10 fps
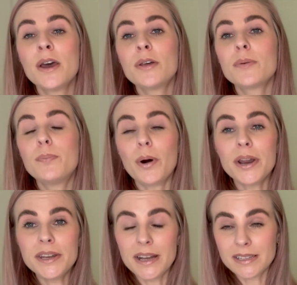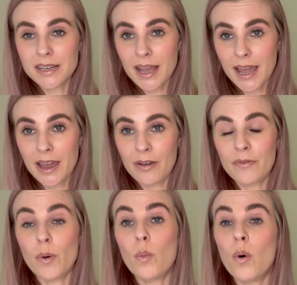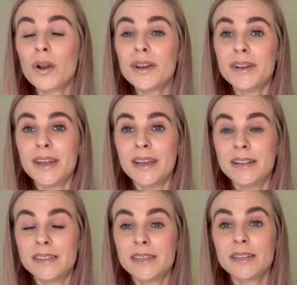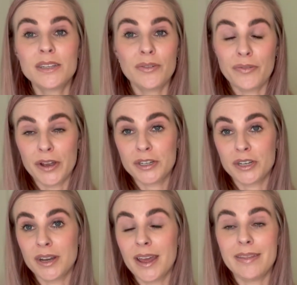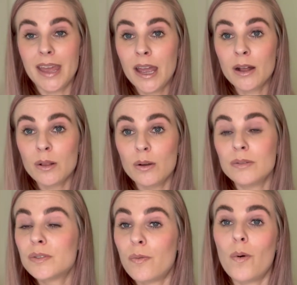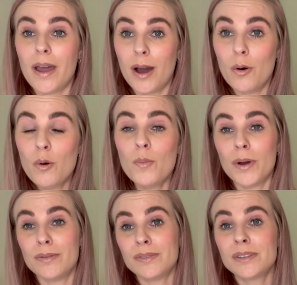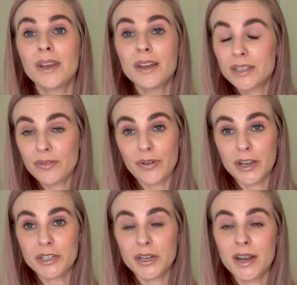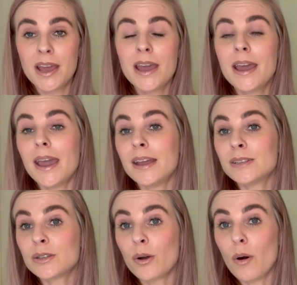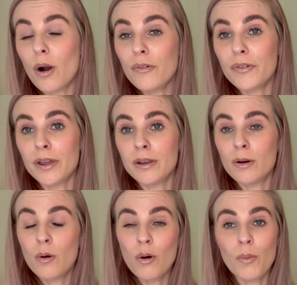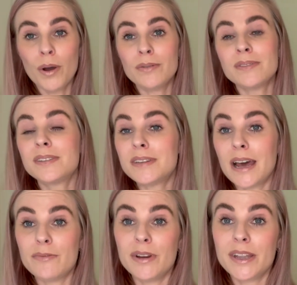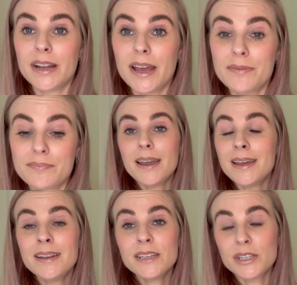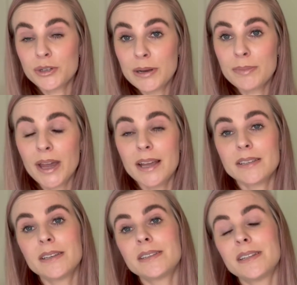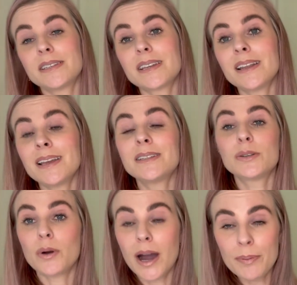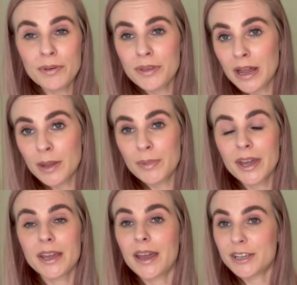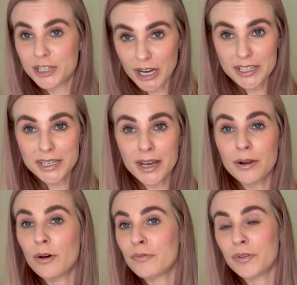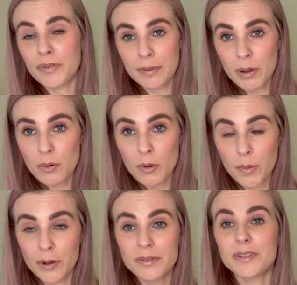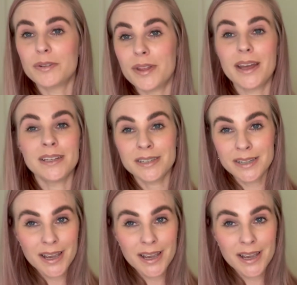the body doesn't have what it needs to function, and that includes for our hormones to function. And so often hormones downregulate. In extreme cases, this can lead to hypothalamic shutdown of the female hormones, so that is